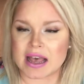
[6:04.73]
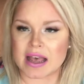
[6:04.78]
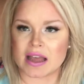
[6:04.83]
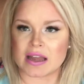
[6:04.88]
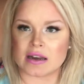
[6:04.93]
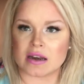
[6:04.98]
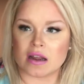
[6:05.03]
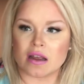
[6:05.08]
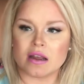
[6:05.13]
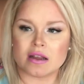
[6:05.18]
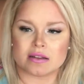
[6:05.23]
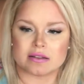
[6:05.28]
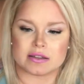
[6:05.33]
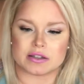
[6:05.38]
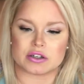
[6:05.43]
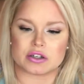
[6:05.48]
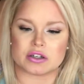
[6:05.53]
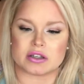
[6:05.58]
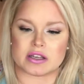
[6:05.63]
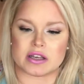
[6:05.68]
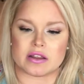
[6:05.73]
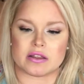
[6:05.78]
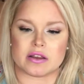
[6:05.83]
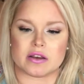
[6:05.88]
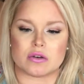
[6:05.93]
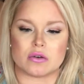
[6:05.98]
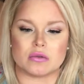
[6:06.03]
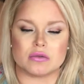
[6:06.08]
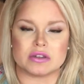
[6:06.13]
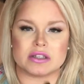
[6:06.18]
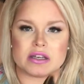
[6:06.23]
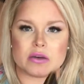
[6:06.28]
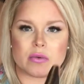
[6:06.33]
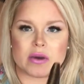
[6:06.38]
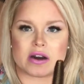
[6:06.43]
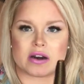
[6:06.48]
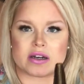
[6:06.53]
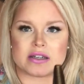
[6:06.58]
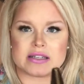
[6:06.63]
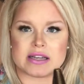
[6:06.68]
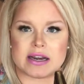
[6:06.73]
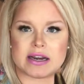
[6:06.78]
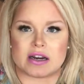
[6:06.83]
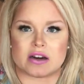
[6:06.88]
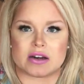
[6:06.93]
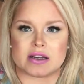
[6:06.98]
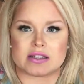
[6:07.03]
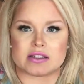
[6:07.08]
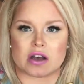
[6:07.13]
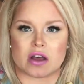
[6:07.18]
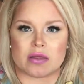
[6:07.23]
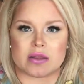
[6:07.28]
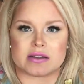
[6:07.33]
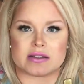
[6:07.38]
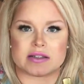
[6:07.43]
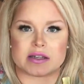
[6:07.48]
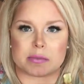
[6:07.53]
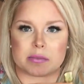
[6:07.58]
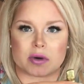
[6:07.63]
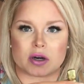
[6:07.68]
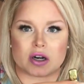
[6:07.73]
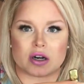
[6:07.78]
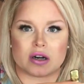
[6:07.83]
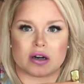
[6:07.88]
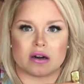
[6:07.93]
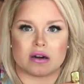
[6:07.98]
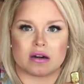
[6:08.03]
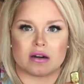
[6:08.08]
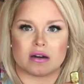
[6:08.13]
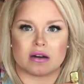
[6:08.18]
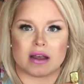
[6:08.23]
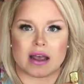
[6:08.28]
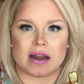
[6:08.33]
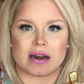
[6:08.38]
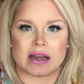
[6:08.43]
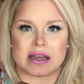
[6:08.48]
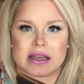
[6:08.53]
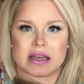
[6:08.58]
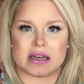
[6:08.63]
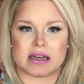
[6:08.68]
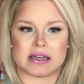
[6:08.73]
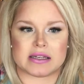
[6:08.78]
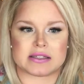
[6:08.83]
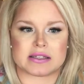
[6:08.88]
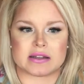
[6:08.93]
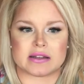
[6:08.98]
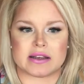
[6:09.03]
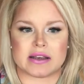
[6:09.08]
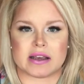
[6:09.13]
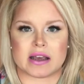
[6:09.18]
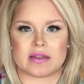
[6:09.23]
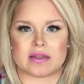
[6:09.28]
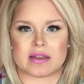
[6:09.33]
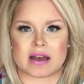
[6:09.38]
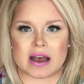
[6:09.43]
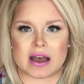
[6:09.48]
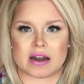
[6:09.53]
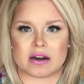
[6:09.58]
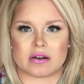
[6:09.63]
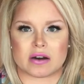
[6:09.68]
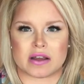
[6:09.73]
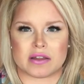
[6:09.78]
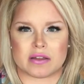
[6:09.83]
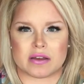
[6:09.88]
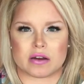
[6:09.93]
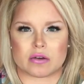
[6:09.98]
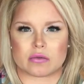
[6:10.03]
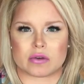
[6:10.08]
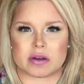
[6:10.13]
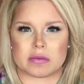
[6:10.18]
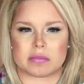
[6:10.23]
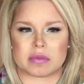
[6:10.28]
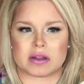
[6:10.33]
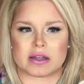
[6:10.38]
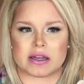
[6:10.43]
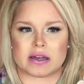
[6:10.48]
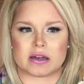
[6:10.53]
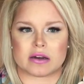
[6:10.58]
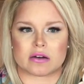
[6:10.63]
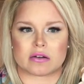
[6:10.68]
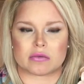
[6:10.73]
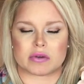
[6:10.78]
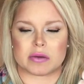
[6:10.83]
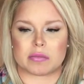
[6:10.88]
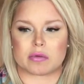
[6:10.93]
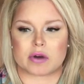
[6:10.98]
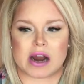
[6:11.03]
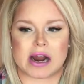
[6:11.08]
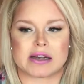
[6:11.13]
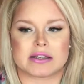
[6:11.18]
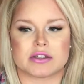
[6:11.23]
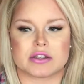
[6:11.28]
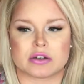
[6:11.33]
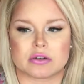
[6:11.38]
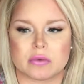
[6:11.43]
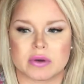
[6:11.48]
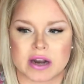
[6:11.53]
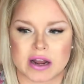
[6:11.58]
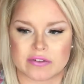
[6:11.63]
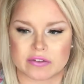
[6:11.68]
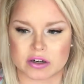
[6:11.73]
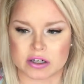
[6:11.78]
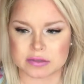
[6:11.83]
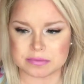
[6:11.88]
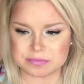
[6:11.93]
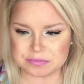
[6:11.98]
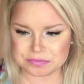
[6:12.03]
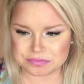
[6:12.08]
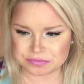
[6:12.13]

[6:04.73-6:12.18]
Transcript: And literally the only wear and tear is on the zipper and I can easily get that, I think, replated or rebrassed or whatever.